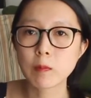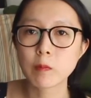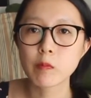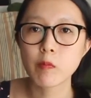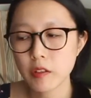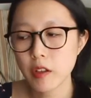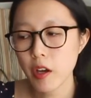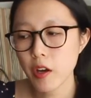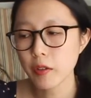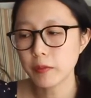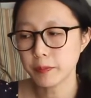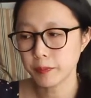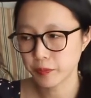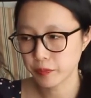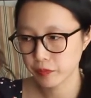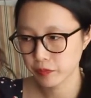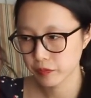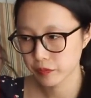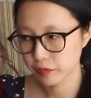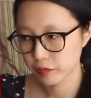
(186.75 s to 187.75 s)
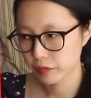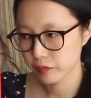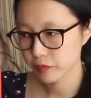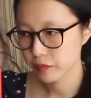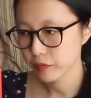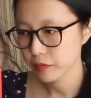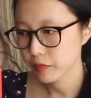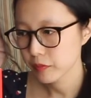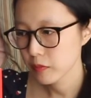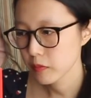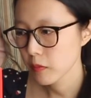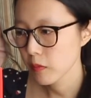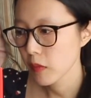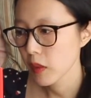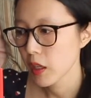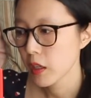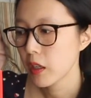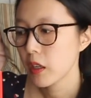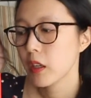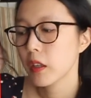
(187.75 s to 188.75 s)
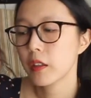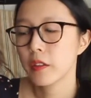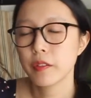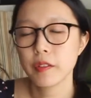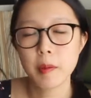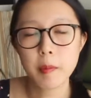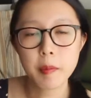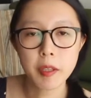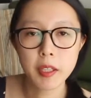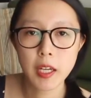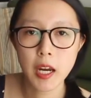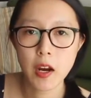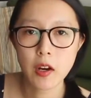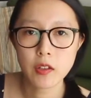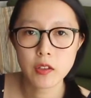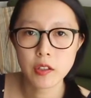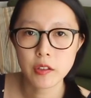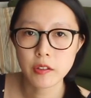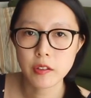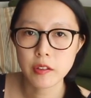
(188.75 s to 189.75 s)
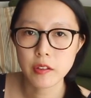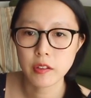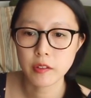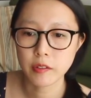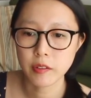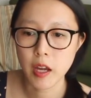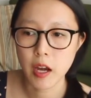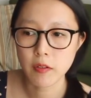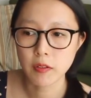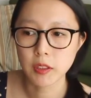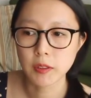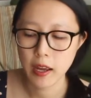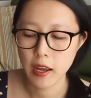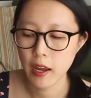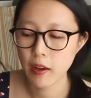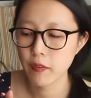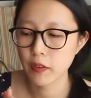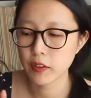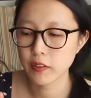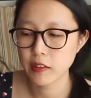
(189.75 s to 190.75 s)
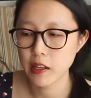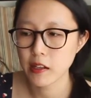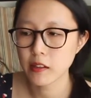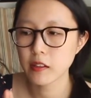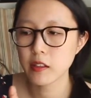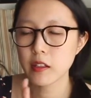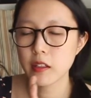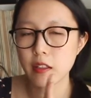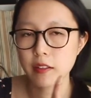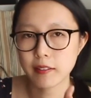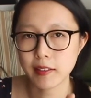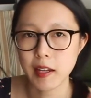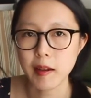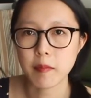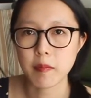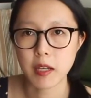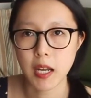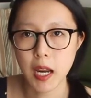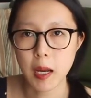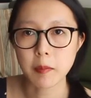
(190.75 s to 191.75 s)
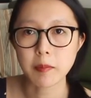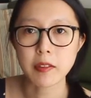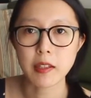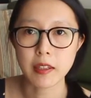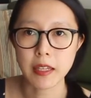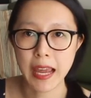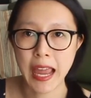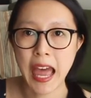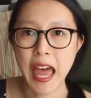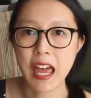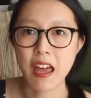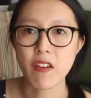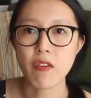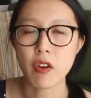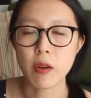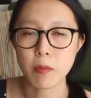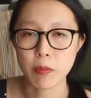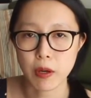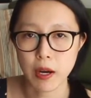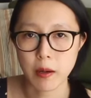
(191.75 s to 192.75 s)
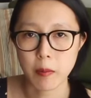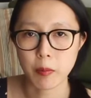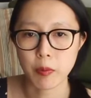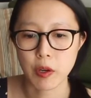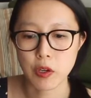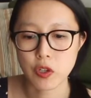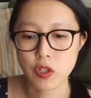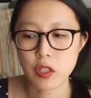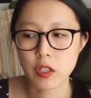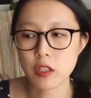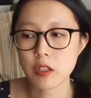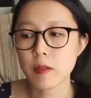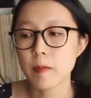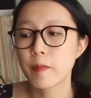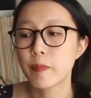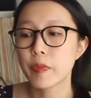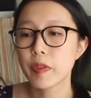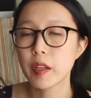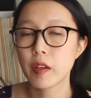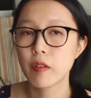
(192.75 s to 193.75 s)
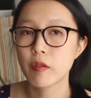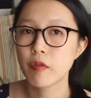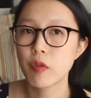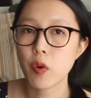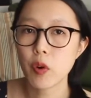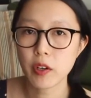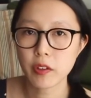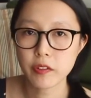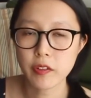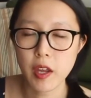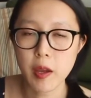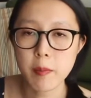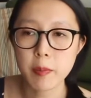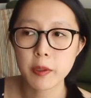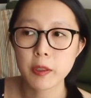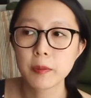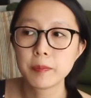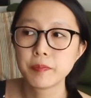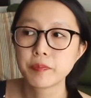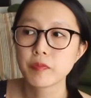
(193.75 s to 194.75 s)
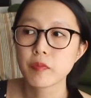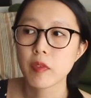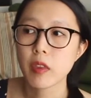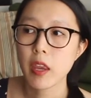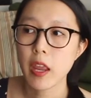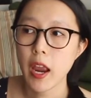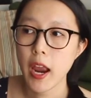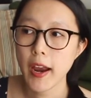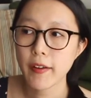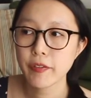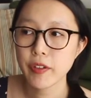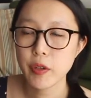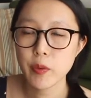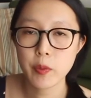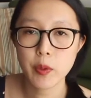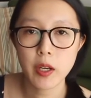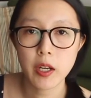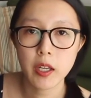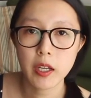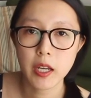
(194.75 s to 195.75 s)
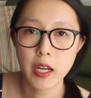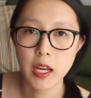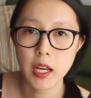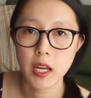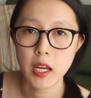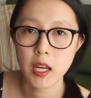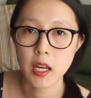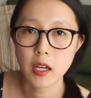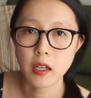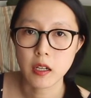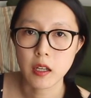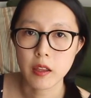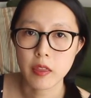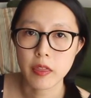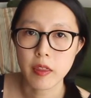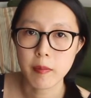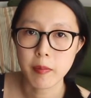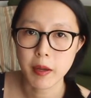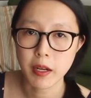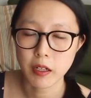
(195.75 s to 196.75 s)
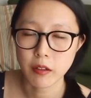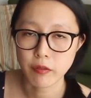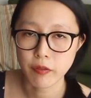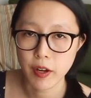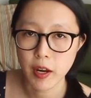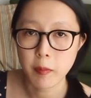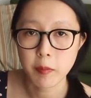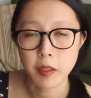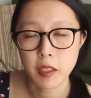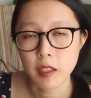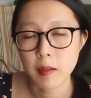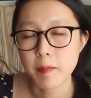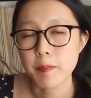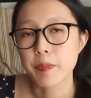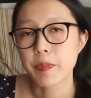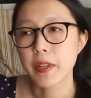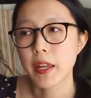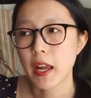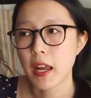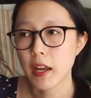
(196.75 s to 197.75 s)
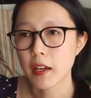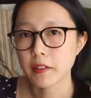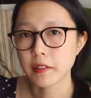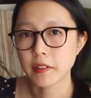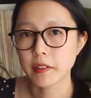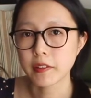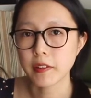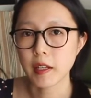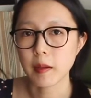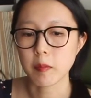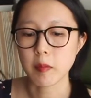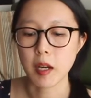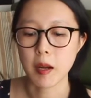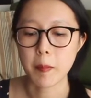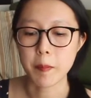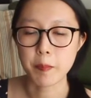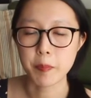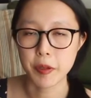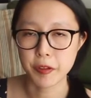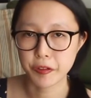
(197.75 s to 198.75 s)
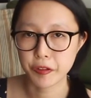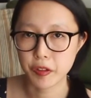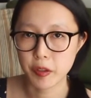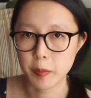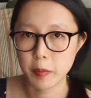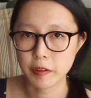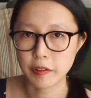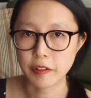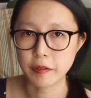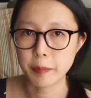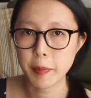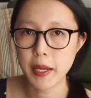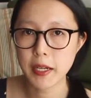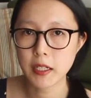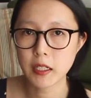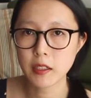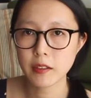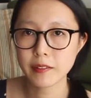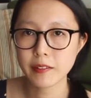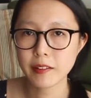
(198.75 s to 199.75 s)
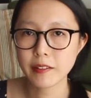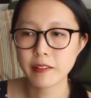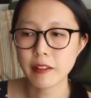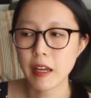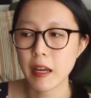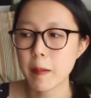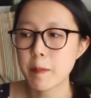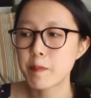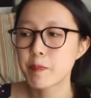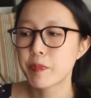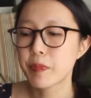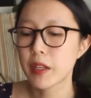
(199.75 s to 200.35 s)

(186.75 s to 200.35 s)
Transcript: So some of the characters in this novel have exactly the same names that they have in Pride and Prejudice. For example, everyone in the Bennet family has the same name. Mr. and Mrs. Bennet is the same.